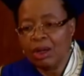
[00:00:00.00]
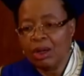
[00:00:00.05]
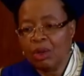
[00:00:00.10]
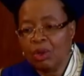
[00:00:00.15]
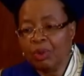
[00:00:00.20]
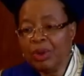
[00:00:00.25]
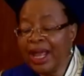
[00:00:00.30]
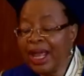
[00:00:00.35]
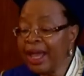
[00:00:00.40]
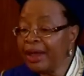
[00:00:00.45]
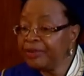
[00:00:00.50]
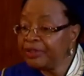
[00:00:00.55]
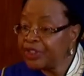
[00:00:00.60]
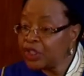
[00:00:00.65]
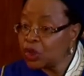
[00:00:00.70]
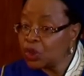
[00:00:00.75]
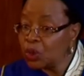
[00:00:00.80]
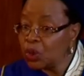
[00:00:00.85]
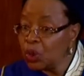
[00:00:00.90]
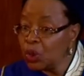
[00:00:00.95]
We have
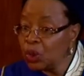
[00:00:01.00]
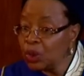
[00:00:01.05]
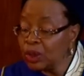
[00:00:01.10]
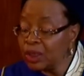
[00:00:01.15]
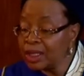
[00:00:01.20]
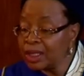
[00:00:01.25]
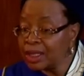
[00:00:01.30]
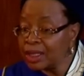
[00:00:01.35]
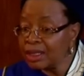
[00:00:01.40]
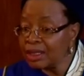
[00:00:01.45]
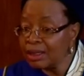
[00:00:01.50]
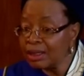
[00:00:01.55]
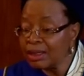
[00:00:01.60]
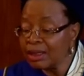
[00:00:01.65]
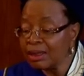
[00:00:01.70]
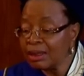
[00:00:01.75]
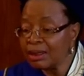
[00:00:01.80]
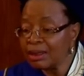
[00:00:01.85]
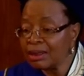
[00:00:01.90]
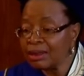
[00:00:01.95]
schools
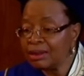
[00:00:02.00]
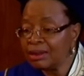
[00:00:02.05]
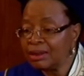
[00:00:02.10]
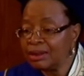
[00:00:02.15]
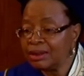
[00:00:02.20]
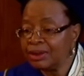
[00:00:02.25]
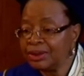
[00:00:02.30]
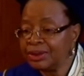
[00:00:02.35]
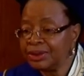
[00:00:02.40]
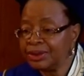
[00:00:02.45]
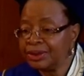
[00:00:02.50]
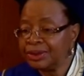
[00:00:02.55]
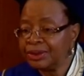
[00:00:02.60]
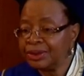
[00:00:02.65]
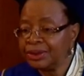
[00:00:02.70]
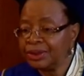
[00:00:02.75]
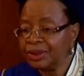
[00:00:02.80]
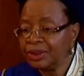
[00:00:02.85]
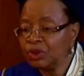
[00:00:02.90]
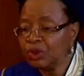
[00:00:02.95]

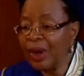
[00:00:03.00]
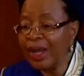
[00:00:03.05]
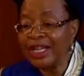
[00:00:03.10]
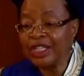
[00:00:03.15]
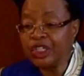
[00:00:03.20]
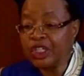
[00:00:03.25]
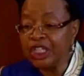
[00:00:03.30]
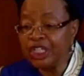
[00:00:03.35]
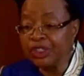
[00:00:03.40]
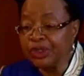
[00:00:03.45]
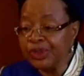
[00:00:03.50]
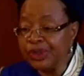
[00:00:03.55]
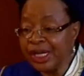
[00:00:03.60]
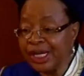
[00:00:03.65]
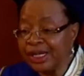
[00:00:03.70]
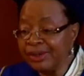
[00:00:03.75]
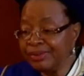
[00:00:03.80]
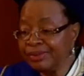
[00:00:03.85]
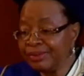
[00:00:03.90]
where children